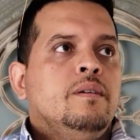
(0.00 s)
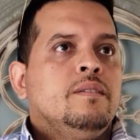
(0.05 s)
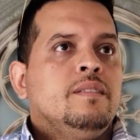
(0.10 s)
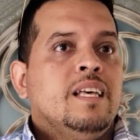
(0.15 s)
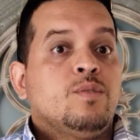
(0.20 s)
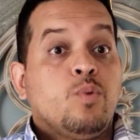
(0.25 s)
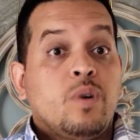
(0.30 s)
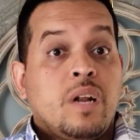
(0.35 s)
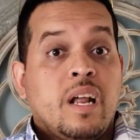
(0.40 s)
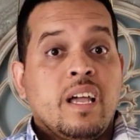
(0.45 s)

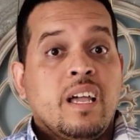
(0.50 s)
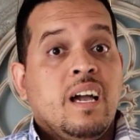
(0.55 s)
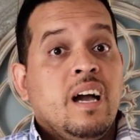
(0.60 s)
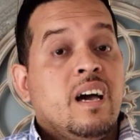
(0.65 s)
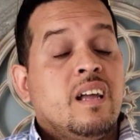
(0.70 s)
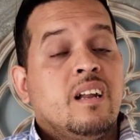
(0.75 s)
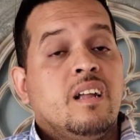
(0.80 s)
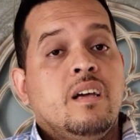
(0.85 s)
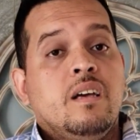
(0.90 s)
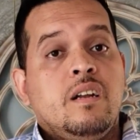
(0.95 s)
That's what I
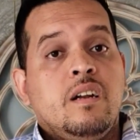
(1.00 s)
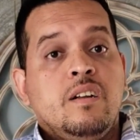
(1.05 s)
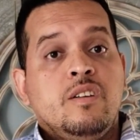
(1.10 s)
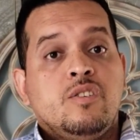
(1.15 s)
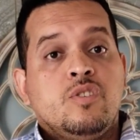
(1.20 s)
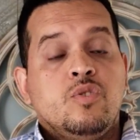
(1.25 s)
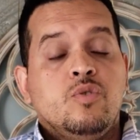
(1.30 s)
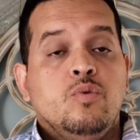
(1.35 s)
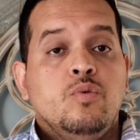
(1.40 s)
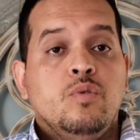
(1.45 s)
got in
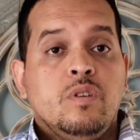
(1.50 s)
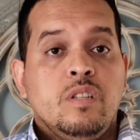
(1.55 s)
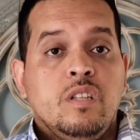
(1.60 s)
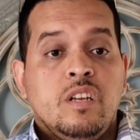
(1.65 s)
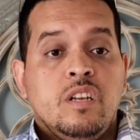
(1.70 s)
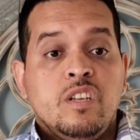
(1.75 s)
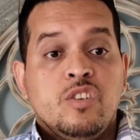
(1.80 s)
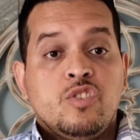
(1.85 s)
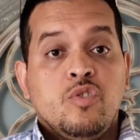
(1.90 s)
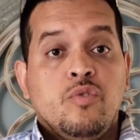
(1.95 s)
the
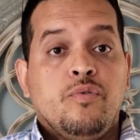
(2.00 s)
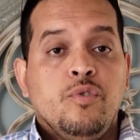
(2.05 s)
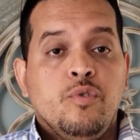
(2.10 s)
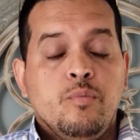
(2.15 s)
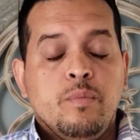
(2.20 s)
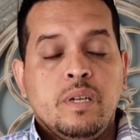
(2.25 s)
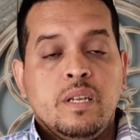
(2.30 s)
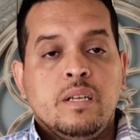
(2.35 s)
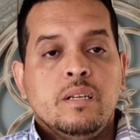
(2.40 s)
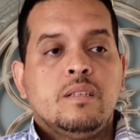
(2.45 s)
initial few
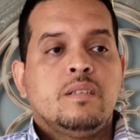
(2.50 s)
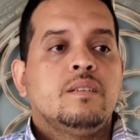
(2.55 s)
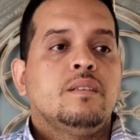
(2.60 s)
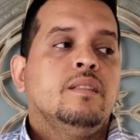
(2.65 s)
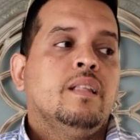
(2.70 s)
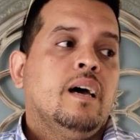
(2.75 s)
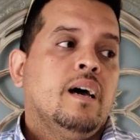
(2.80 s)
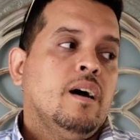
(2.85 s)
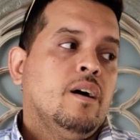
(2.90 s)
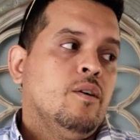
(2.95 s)
minutes.
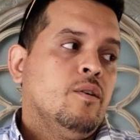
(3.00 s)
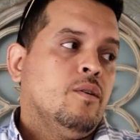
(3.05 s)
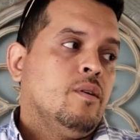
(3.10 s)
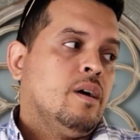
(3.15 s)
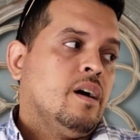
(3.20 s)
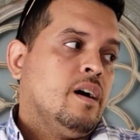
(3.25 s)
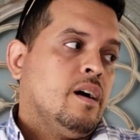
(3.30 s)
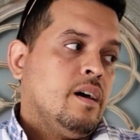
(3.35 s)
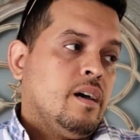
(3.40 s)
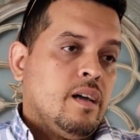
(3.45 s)
Now,
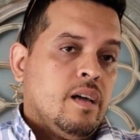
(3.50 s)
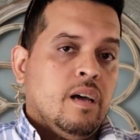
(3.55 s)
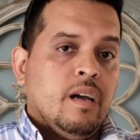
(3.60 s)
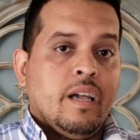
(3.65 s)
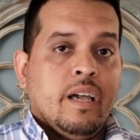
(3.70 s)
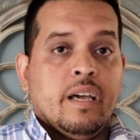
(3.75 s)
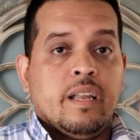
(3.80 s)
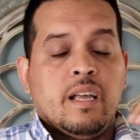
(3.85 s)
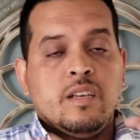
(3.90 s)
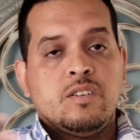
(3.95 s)

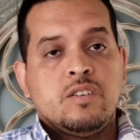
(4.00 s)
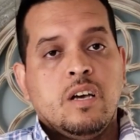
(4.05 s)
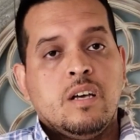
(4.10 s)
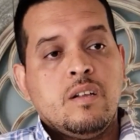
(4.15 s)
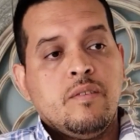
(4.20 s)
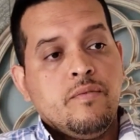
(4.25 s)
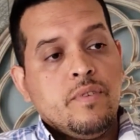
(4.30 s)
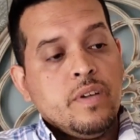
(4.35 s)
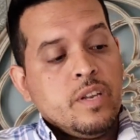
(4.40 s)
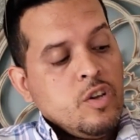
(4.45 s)
again, I
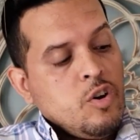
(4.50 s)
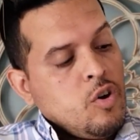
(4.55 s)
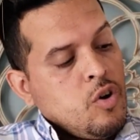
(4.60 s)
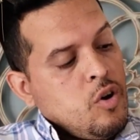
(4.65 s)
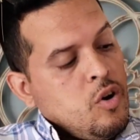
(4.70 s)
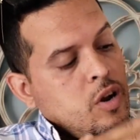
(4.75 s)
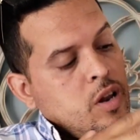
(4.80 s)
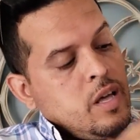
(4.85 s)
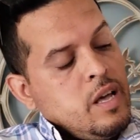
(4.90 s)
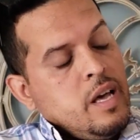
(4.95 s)
shot a video
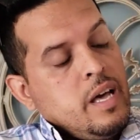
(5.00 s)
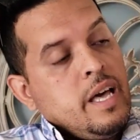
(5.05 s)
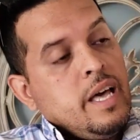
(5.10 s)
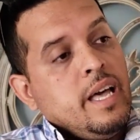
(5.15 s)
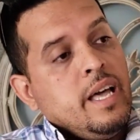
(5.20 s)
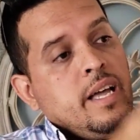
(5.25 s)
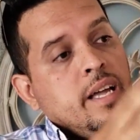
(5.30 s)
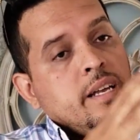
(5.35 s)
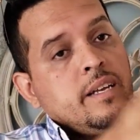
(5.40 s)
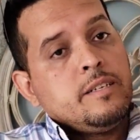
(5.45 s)
earlier
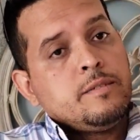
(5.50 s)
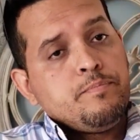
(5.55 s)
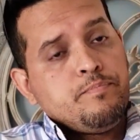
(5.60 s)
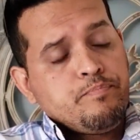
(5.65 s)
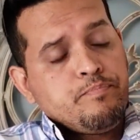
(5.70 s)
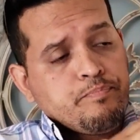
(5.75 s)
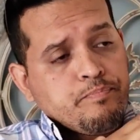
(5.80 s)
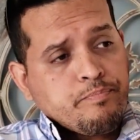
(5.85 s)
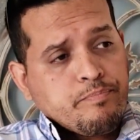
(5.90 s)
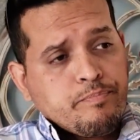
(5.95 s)
and
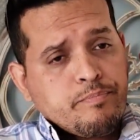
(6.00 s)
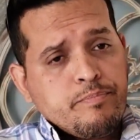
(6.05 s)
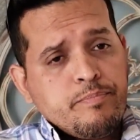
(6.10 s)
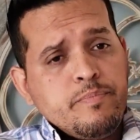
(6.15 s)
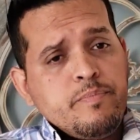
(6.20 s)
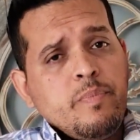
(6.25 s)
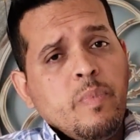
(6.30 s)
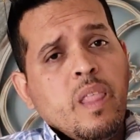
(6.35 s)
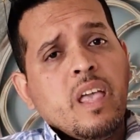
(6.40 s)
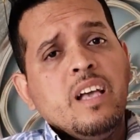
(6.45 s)

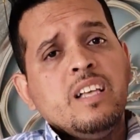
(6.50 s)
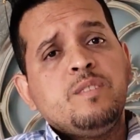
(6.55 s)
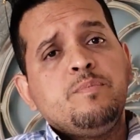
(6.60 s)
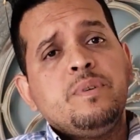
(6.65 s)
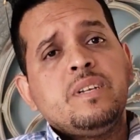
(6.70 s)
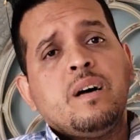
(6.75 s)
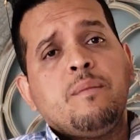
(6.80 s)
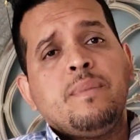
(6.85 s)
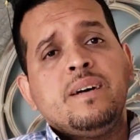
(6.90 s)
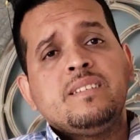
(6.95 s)
it's
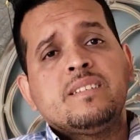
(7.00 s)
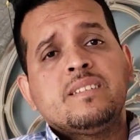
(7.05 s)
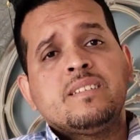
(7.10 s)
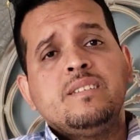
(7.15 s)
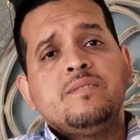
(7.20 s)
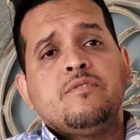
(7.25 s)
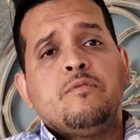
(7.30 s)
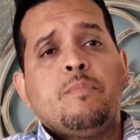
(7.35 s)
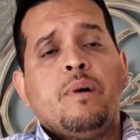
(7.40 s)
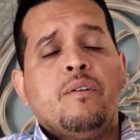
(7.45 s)
been on my
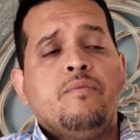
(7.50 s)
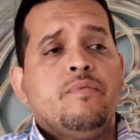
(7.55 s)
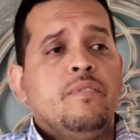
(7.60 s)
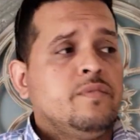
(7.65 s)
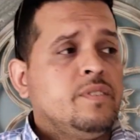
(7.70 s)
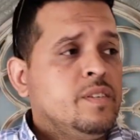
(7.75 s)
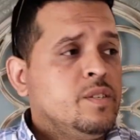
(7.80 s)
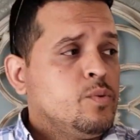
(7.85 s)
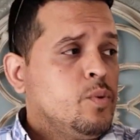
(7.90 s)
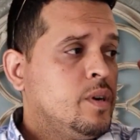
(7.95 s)
skin for about
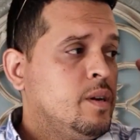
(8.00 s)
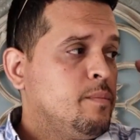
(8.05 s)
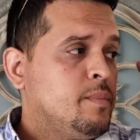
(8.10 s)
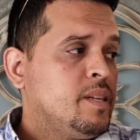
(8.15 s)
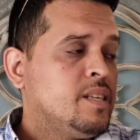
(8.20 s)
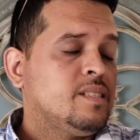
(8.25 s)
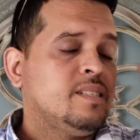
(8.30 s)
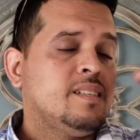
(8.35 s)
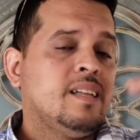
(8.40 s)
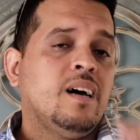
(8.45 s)
15-20
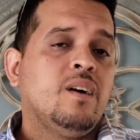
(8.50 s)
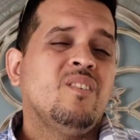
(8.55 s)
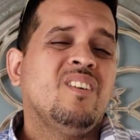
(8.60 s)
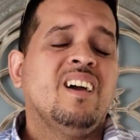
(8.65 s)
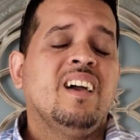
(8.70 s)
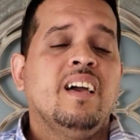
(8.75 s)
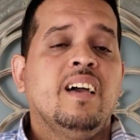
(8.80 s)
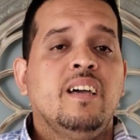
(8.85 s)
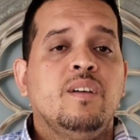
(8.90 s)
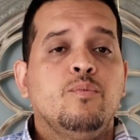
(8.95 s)
minutes now,
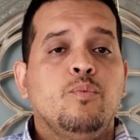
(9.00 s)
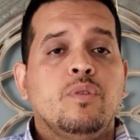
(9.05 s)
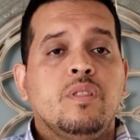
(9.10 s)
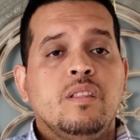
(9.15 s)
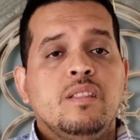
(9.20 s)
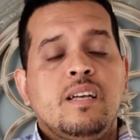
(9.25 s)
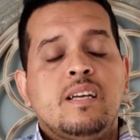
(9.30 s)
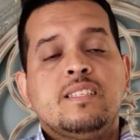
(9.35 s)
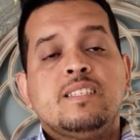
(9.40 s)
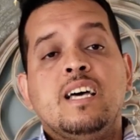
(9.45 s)
and
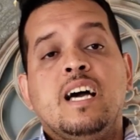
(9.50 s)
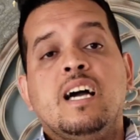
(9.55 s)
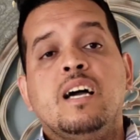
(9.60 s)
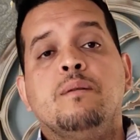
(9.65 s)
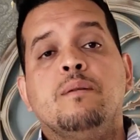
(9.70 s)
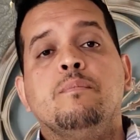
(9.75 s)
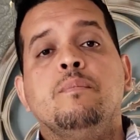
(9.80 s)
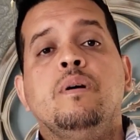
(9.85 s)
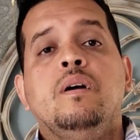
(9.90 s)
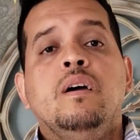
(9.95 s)
within that
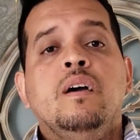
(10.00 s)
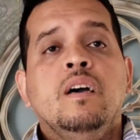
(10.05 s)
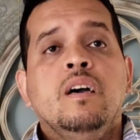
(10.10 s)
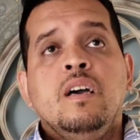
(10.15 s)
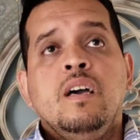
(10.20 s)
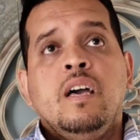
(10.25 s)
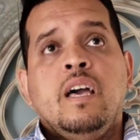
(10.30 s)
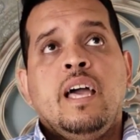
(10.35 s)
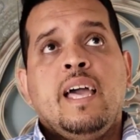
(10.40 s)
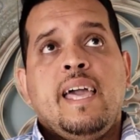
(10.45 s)
time,
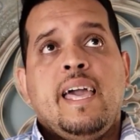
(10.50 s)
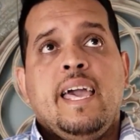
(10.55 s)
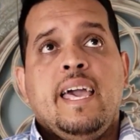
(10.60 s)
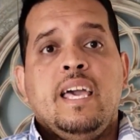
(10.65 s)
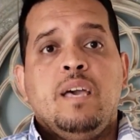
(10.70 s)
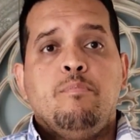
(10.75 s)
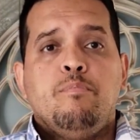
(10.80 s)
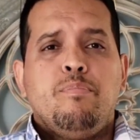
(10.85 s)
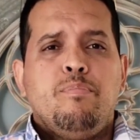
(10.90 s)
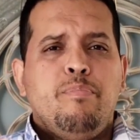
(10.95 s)

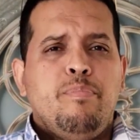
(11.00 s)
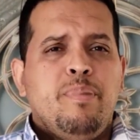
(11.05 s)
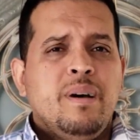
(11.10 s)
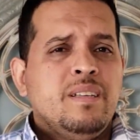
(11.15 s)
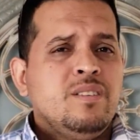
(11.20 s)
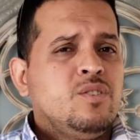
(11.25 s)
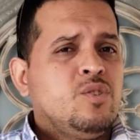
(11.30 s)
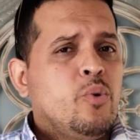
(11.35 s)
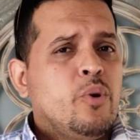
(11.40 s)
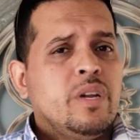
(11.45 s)
a
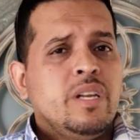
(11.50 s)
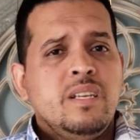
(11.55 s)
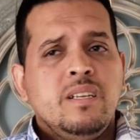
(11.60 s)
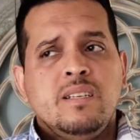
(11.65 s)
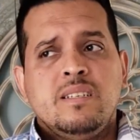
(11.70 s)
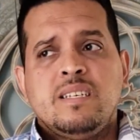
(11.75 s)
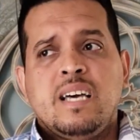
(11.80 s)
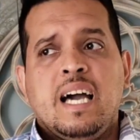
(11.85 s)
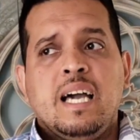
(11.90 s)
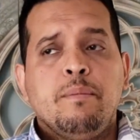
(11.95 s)

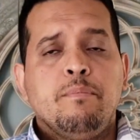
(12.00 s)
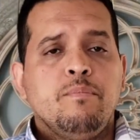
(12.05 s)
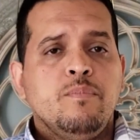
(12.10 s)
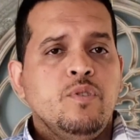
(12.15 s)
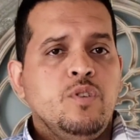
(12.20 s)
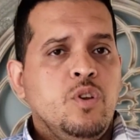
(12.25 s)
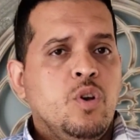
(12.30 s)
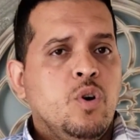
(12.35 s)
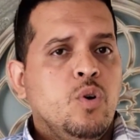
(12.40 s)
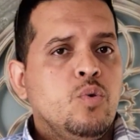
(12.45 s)
benzoin type
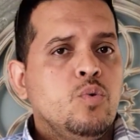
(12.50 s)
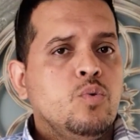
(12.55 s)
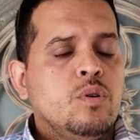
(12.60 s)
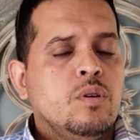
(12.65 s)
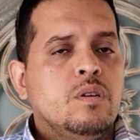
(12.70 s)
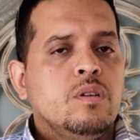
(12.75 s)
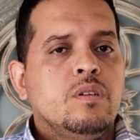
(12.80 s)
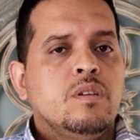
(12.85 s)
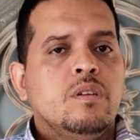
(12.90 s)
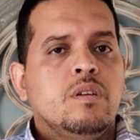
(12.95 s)
note
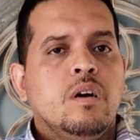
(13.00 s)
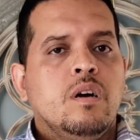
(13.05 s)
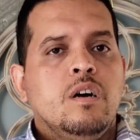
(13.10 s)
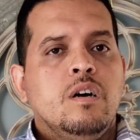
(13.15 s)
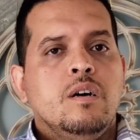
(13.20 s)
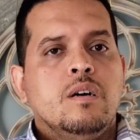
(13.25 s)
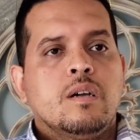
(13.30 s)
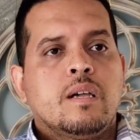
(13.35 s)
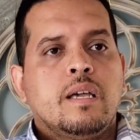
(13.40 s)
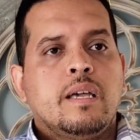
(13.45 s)

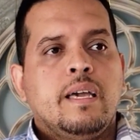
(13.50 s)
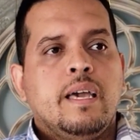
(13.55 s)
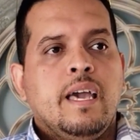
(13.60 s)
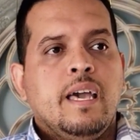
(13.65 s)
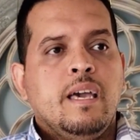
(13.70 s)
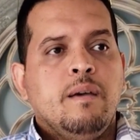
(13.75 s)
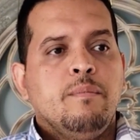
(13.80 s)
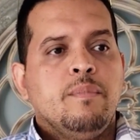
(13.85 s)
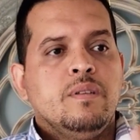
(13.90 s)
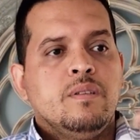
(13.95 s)

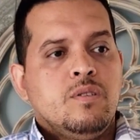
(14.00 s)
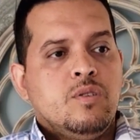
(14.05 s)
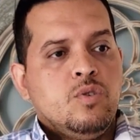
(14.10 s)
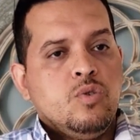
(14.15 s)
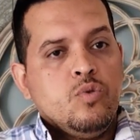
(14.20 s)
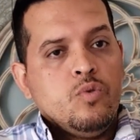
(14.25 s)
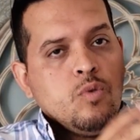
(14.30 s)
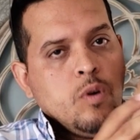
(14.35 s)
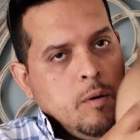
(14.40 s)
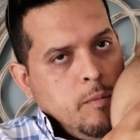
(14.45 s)
came
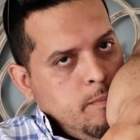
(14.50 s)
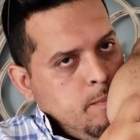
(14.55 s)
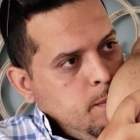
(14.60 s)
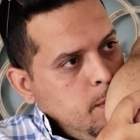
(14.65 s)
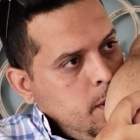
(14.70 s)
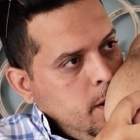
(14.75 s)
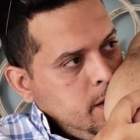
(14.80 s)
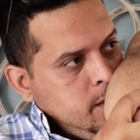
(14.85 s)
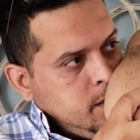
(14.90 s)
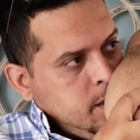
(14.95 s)
into
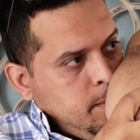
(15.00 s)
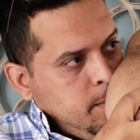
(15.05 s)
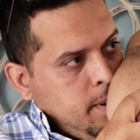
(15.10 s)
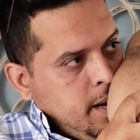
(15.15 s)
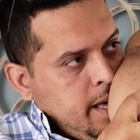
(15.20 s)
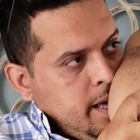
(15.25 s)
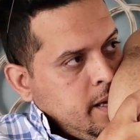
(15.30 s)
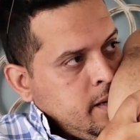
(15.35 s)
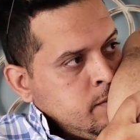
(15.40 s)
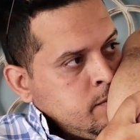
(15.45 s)

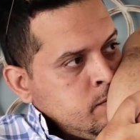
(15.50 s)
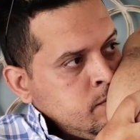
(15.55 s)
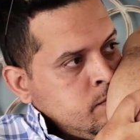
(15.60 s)
play.